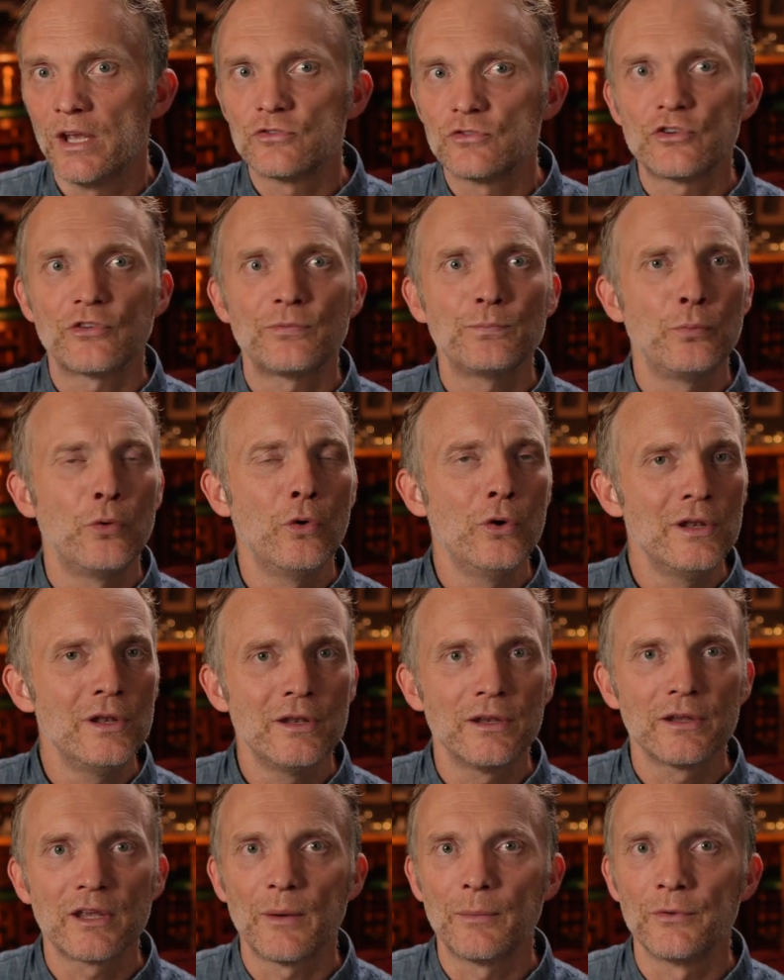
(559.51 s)
Just put
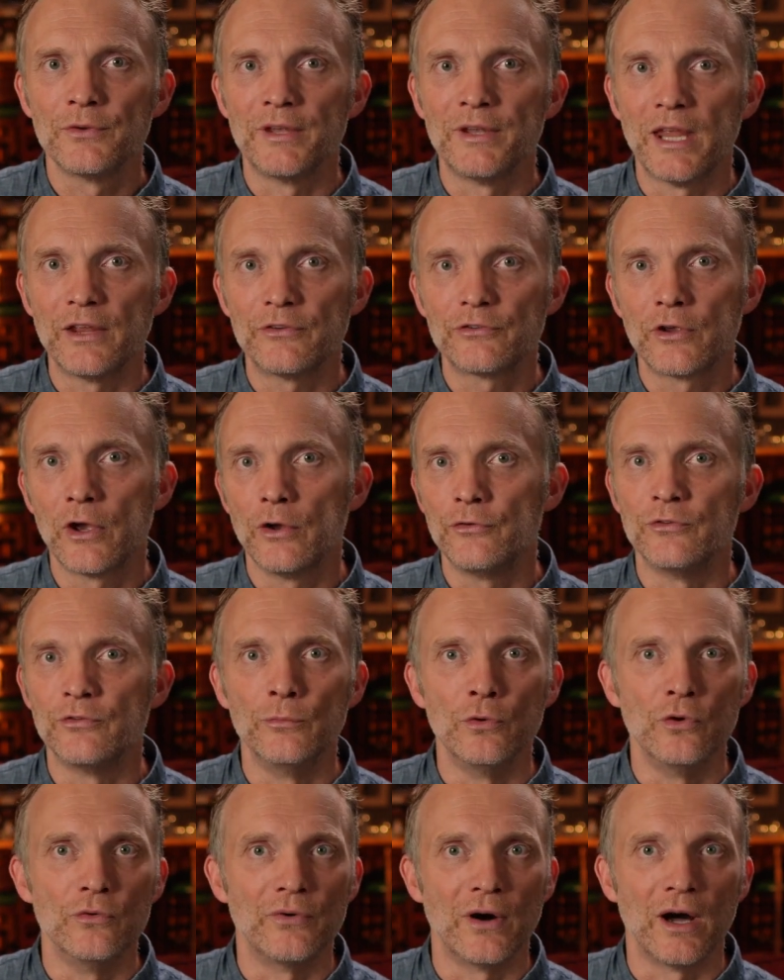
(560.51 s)
in a couple NAICS codes and
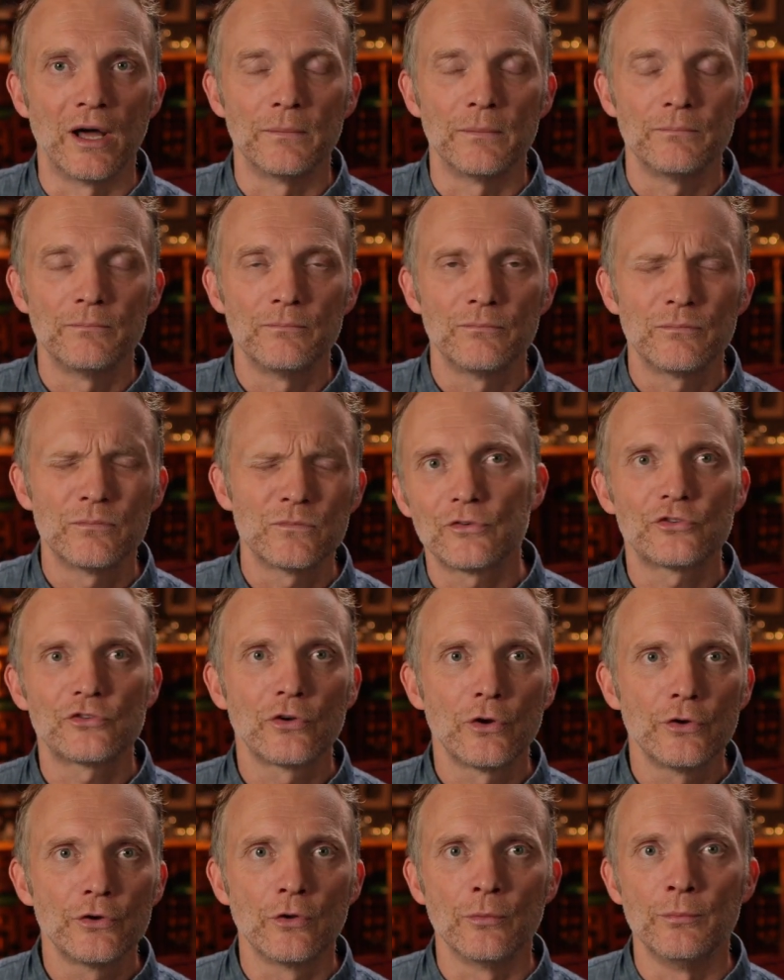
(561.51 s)
move on.
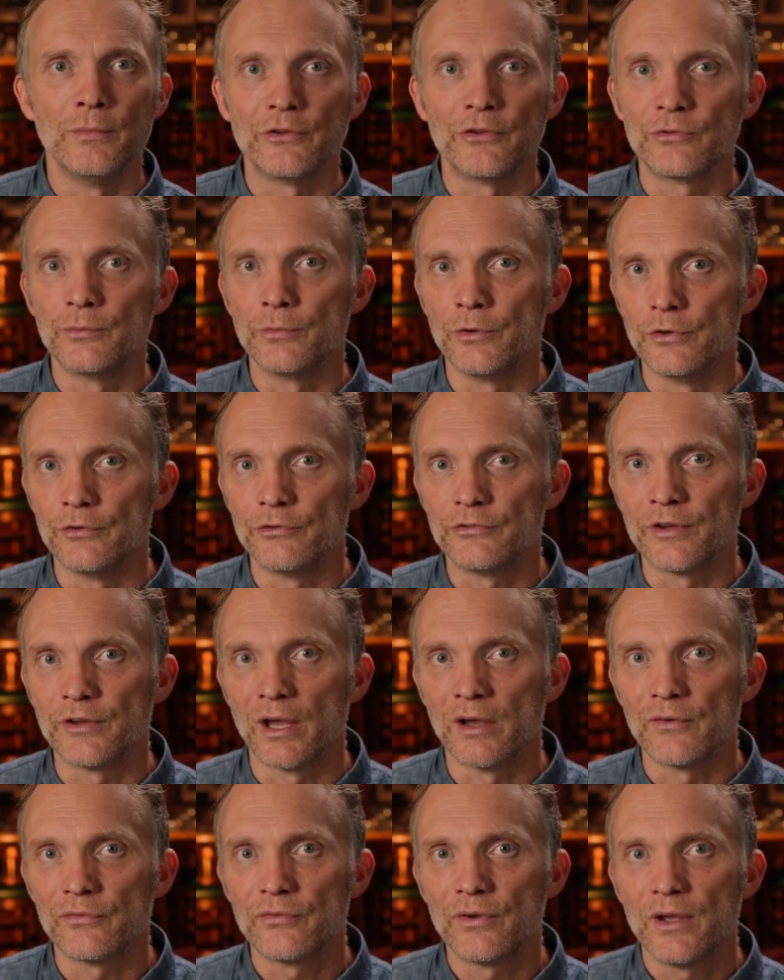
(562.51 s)
Sure, you'll miss some good
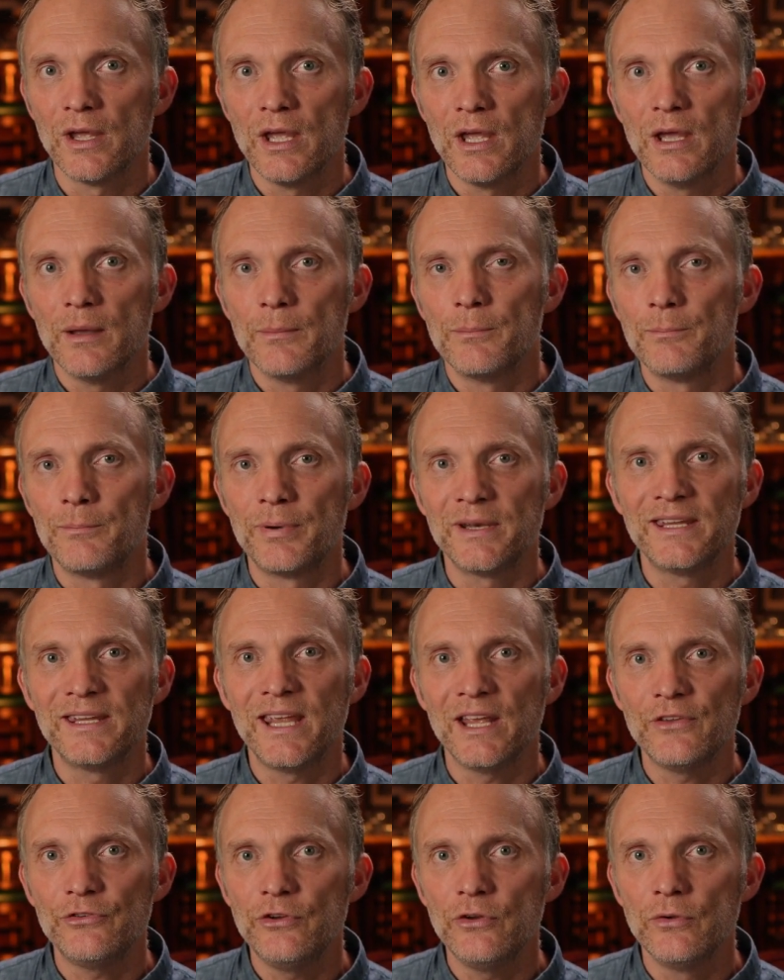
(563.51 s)
stuff, but it
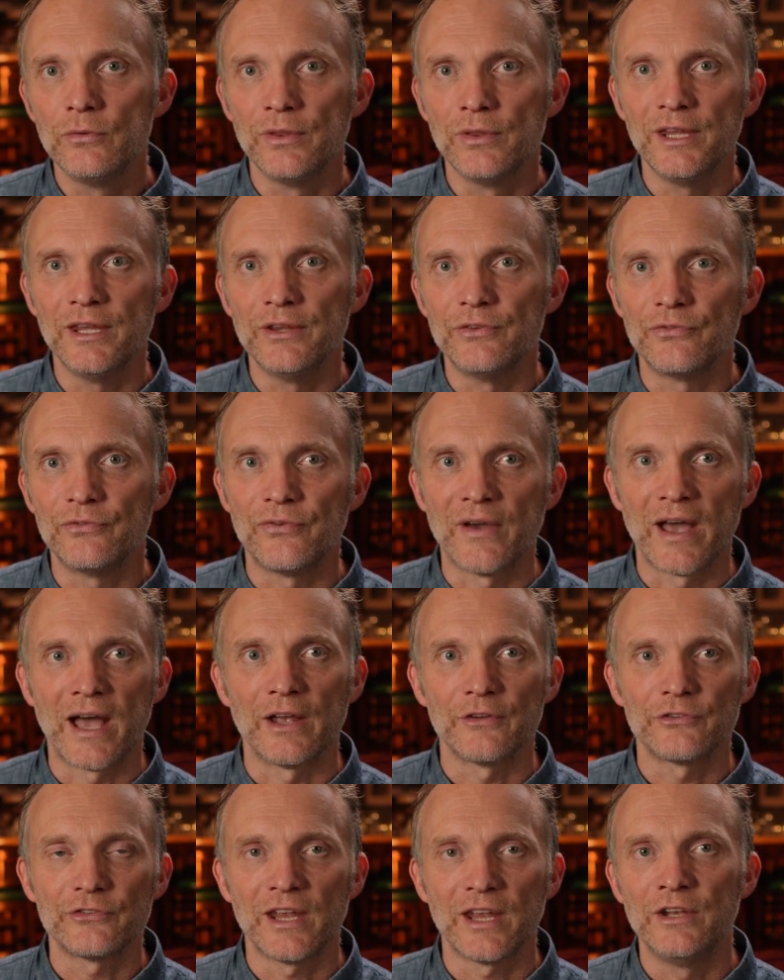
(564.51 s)
gets you leads
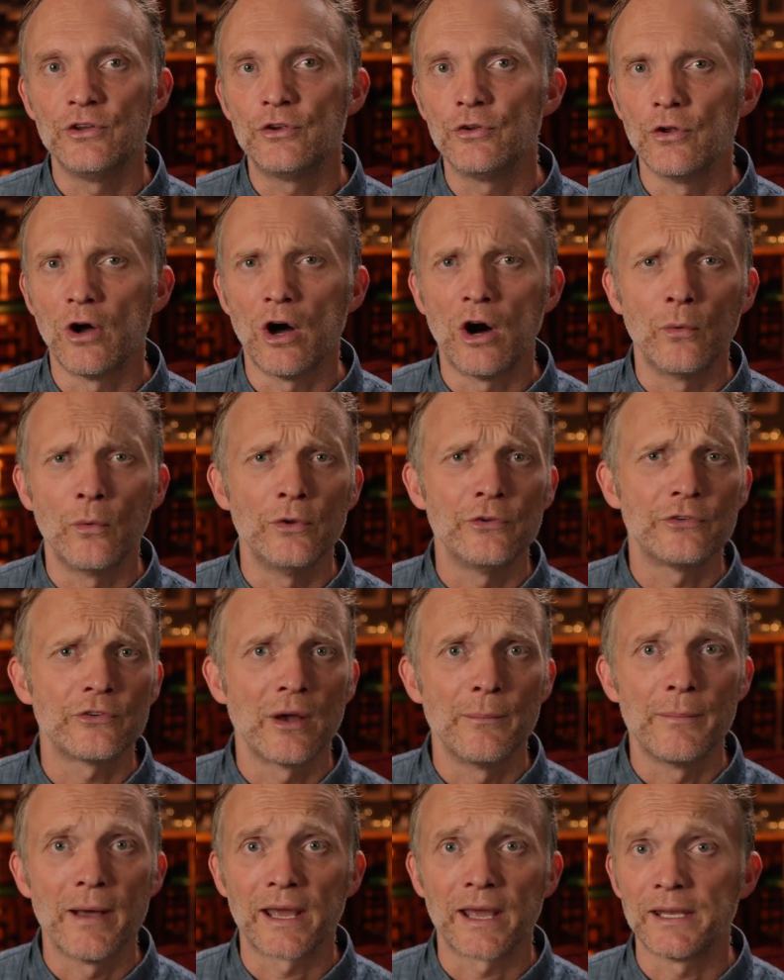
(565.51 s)
fast, and you can always
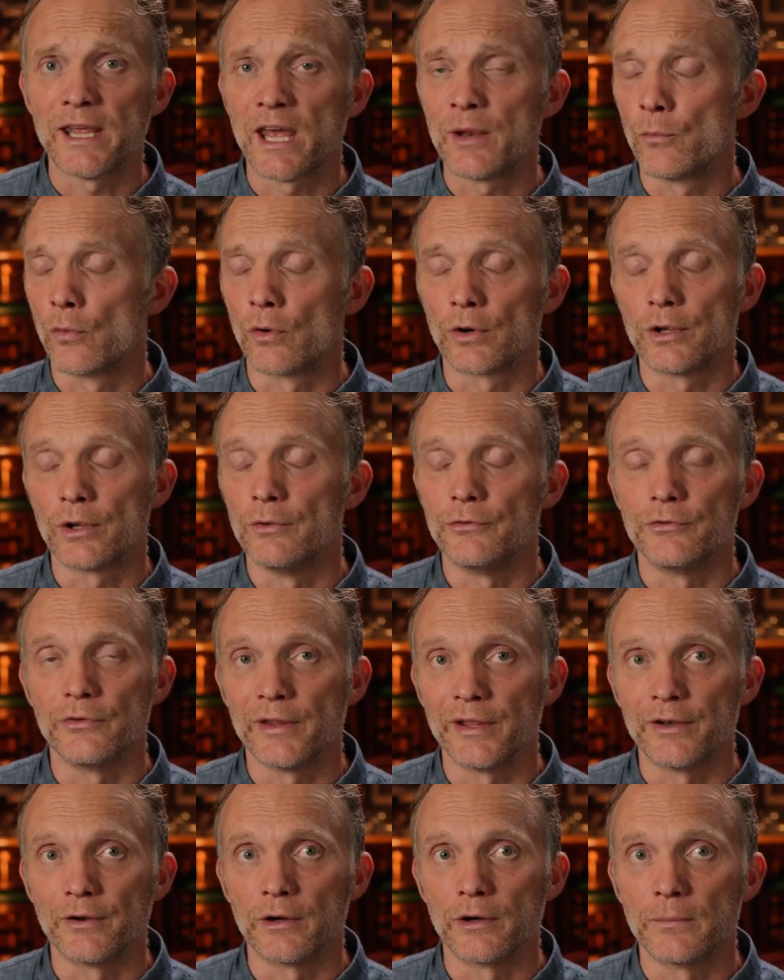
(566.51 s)
come back and add more codes
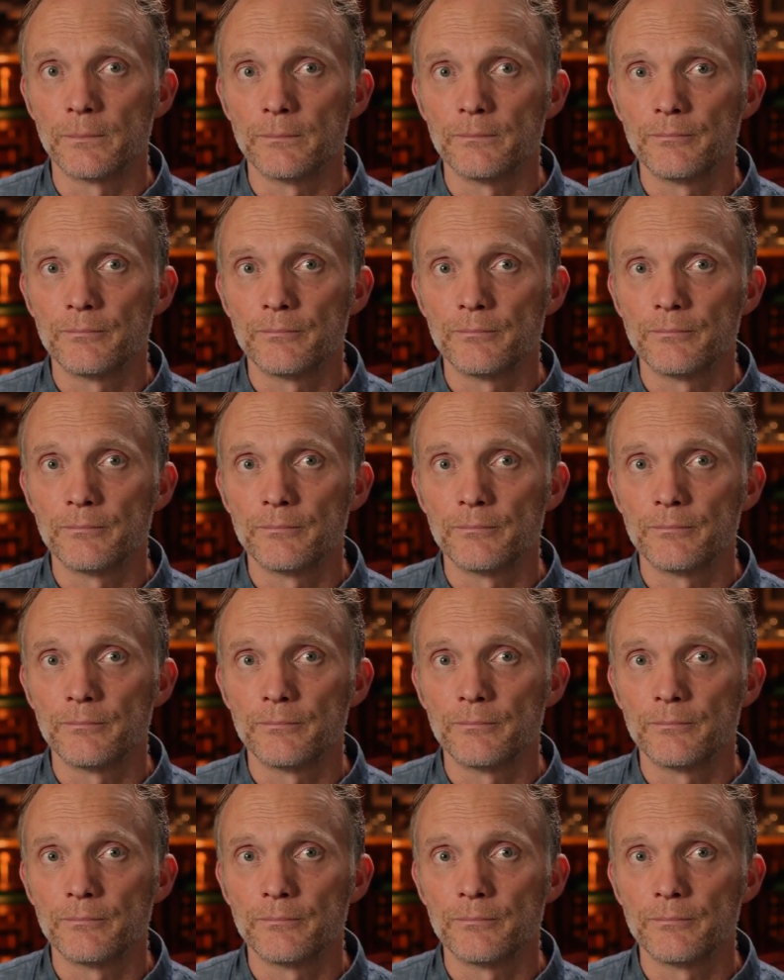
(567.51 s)
later.